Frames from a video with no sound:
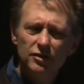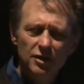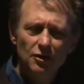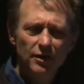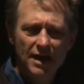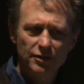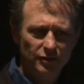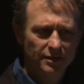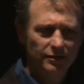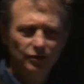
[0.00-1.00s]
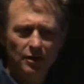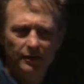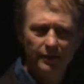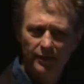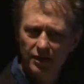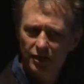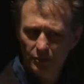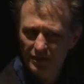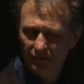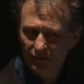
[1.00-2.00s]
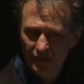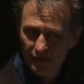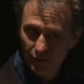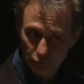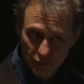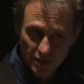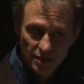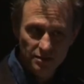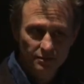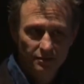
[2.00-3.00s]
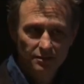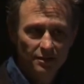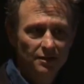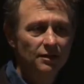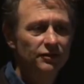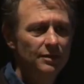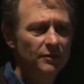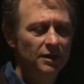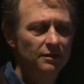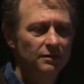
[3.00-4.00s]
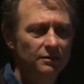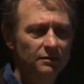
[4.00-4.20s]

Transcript: year he actually started thinking. Was that 53? Something.